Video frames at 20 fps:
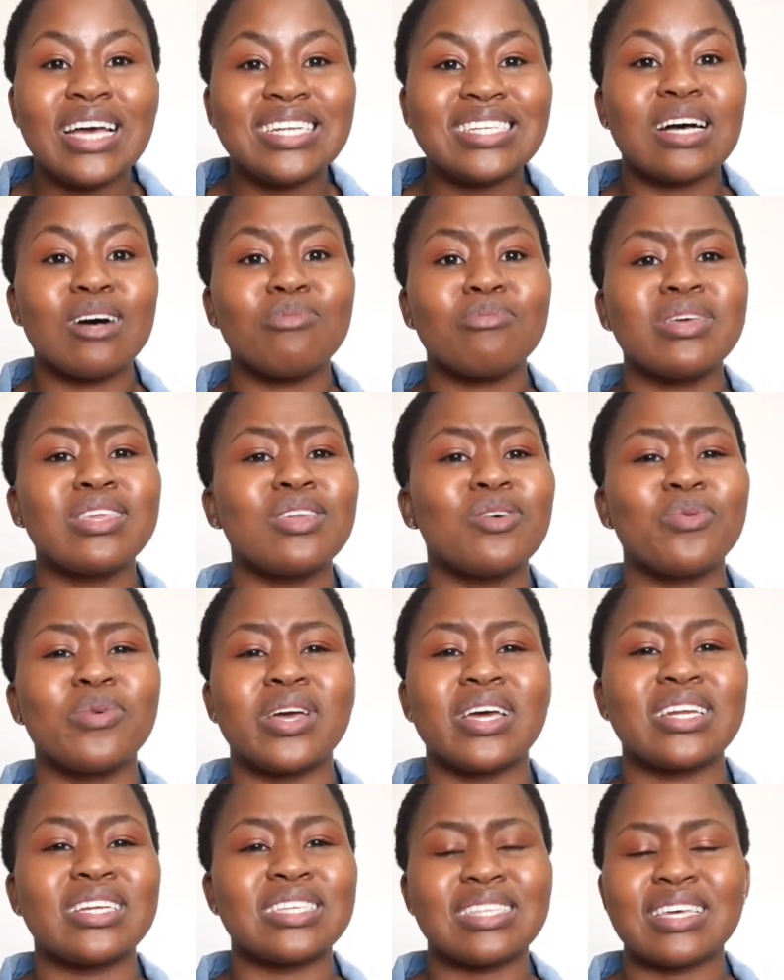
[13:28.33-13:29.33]
Tell me the
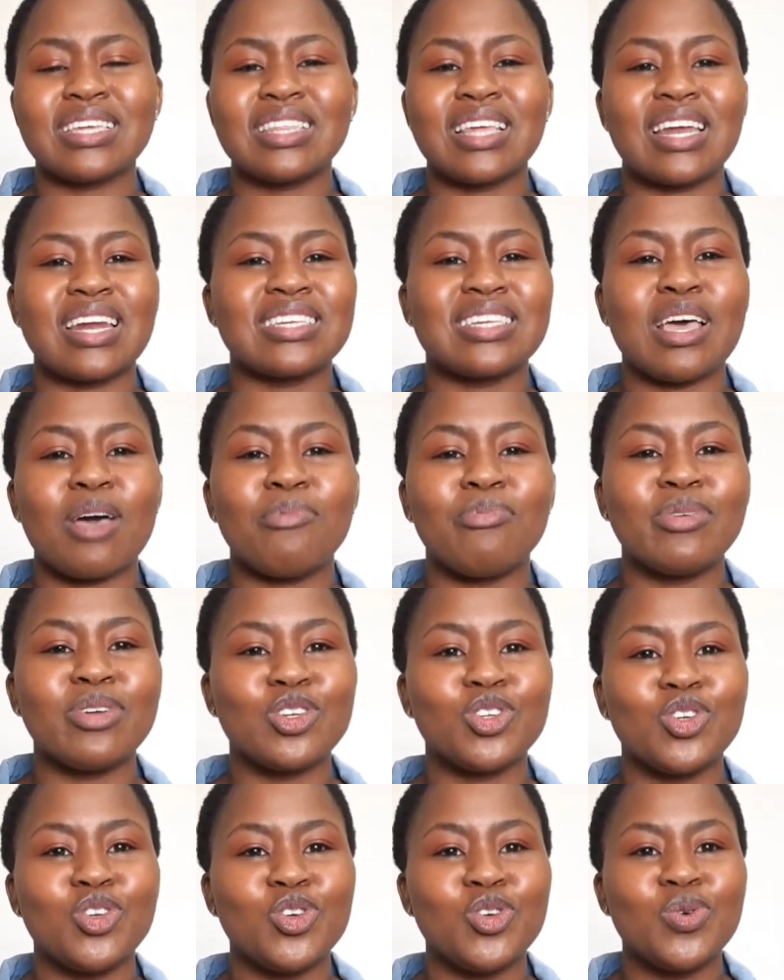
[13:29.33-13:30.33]
weirdest thing that has happened
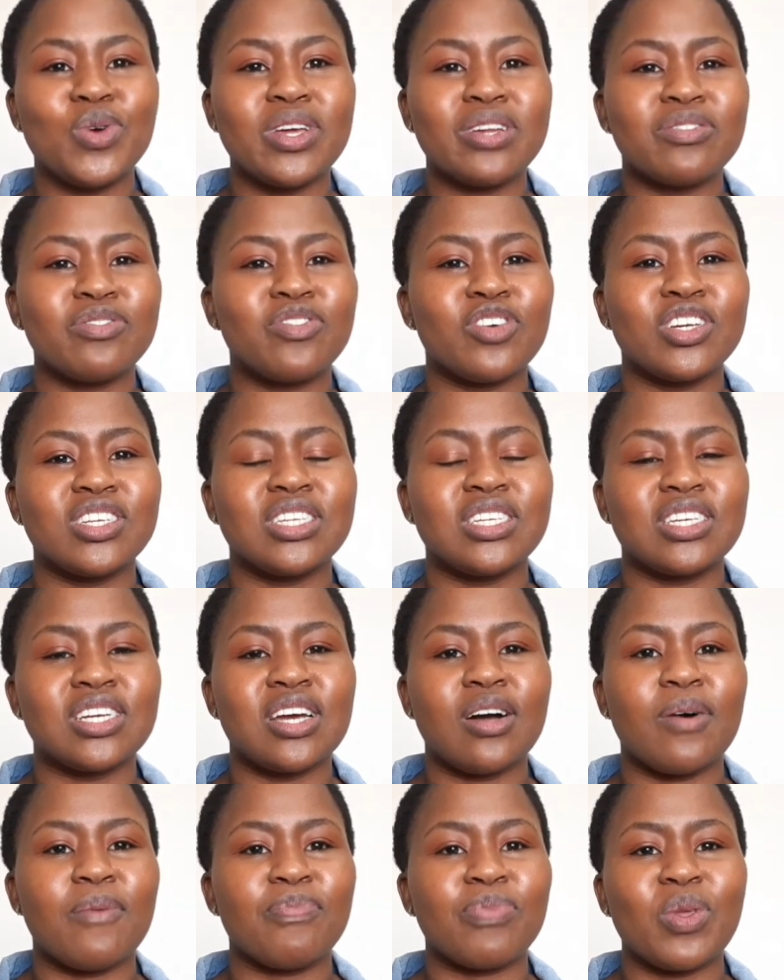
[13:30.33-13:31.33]
to you in first
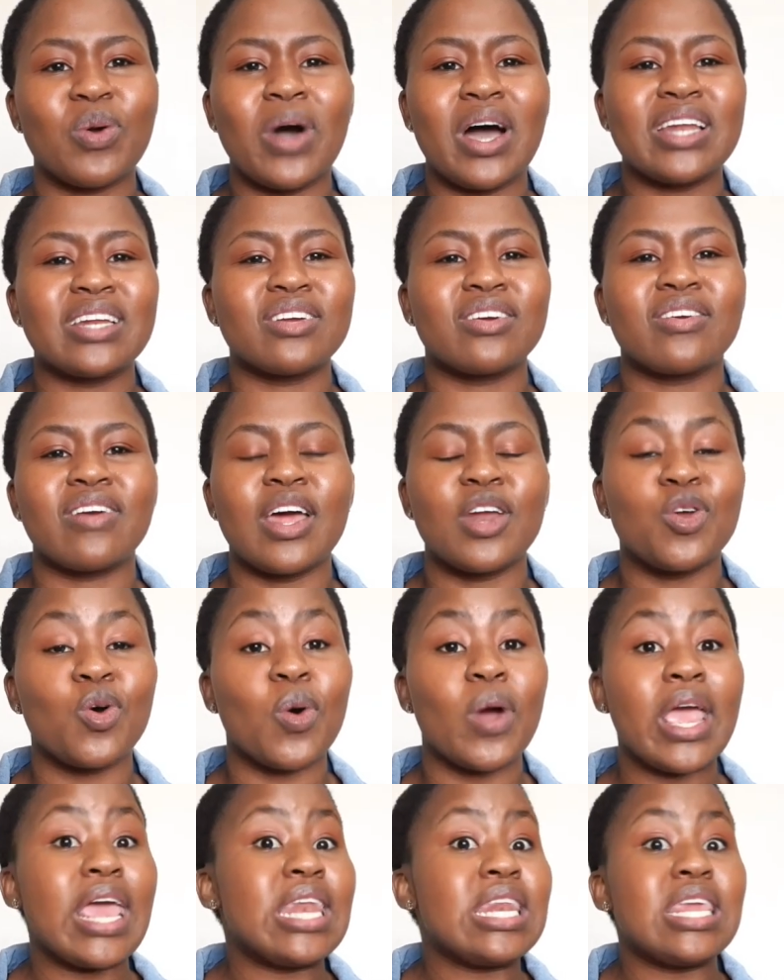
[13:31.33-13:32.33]
year or undergrad or
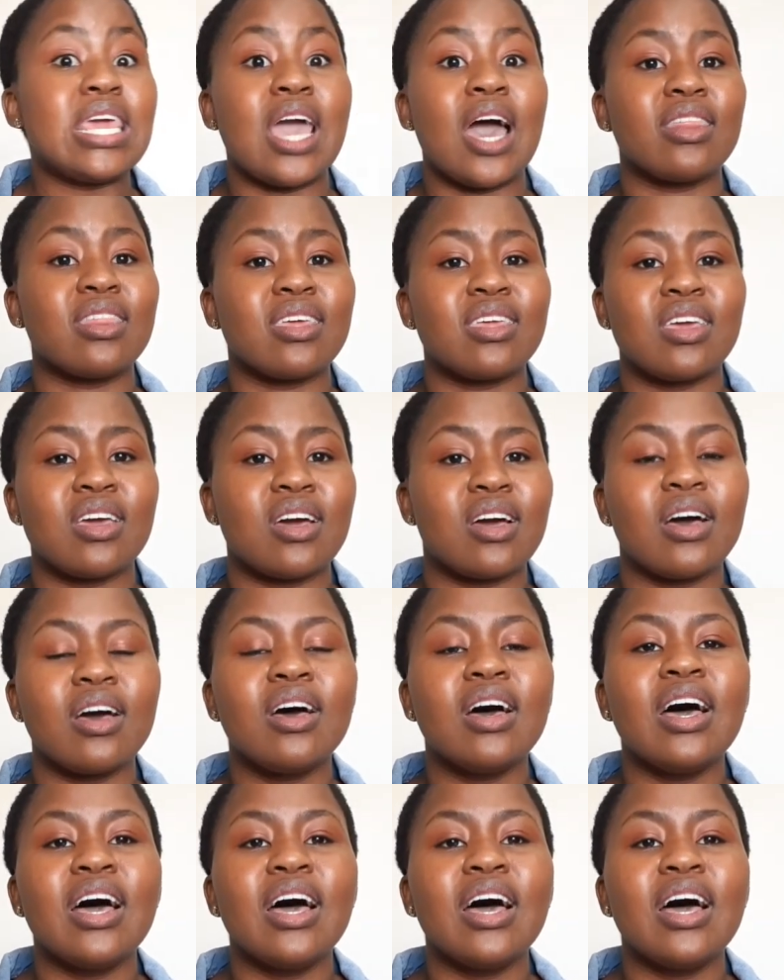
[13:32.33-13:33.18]
any other year.